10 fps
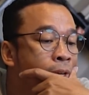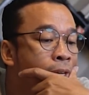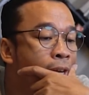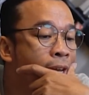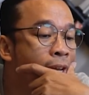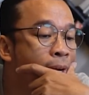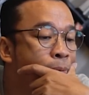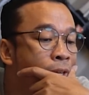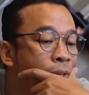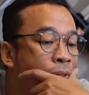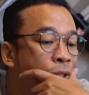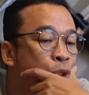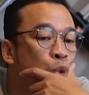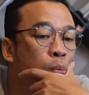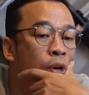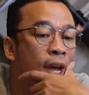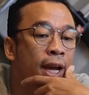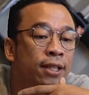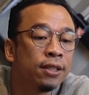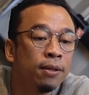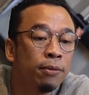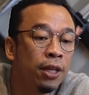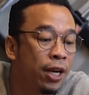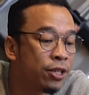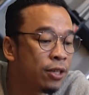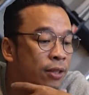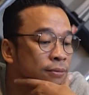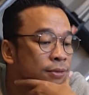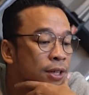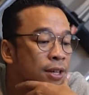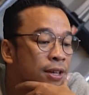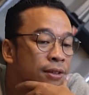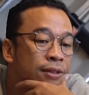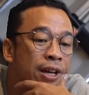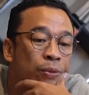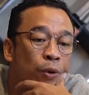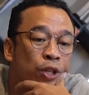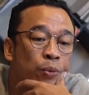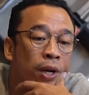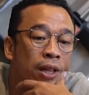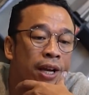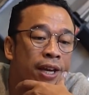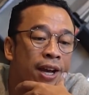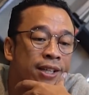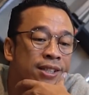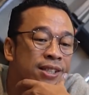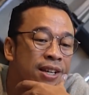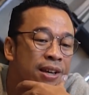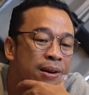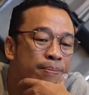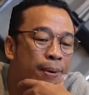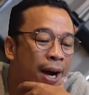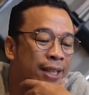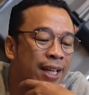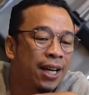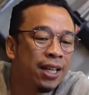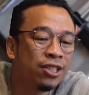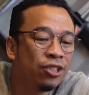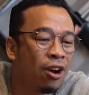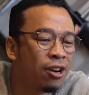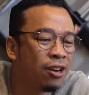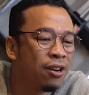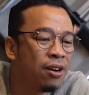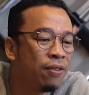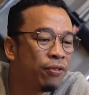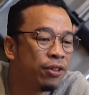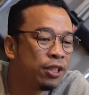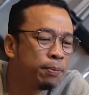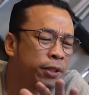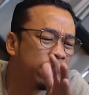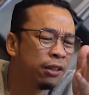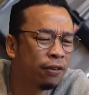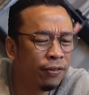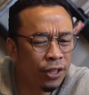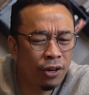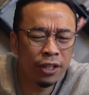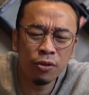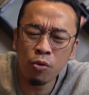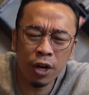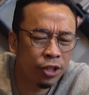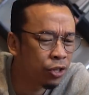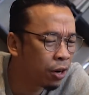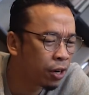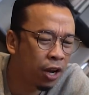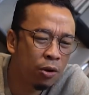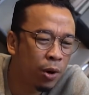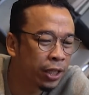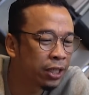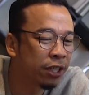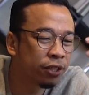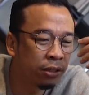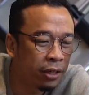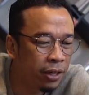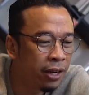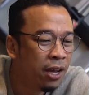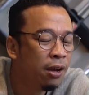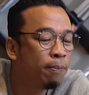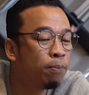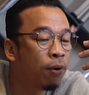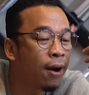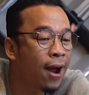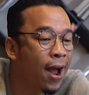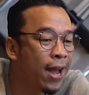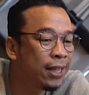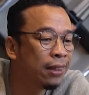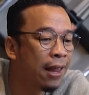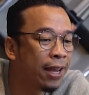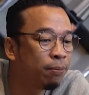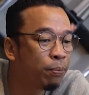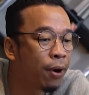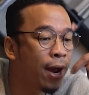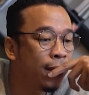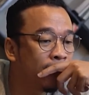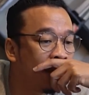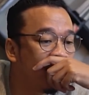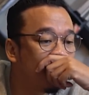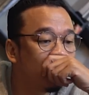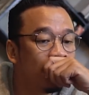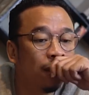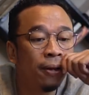Okay, I'm gonna use a Super X simulation. That works well, I guess, but it's darker for this particular video. I didn't want it darker. I want it just really bright, light bright, and